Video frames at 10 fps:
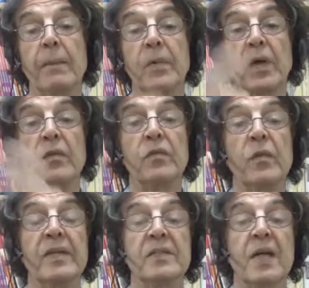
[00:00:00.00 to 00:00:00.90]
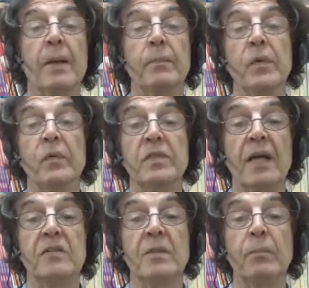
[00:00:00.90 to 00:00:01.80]
go through examples,
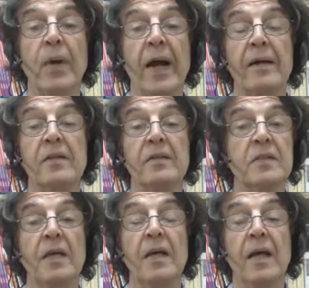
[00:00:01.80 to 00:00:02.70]
get some practice,